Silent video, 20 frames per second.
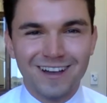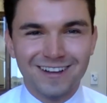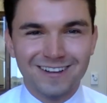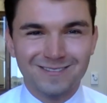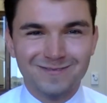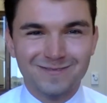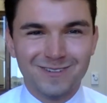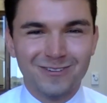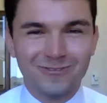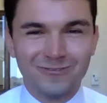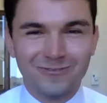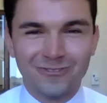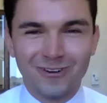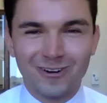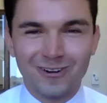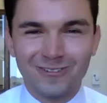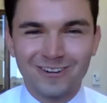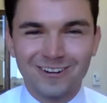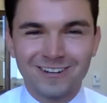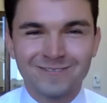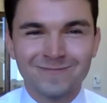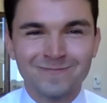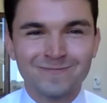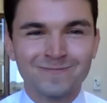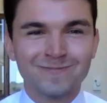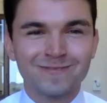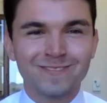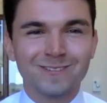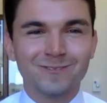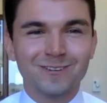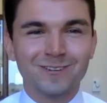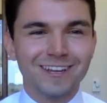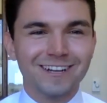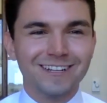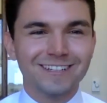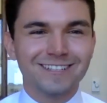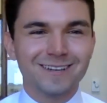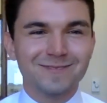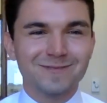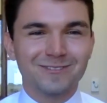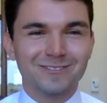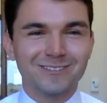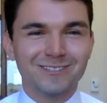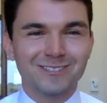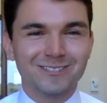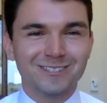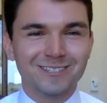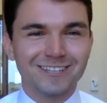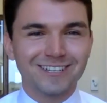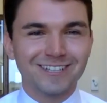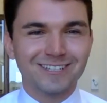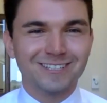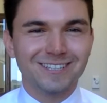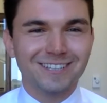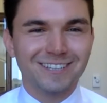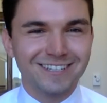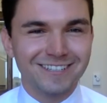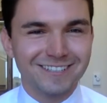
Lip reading: move forward with any type of installation.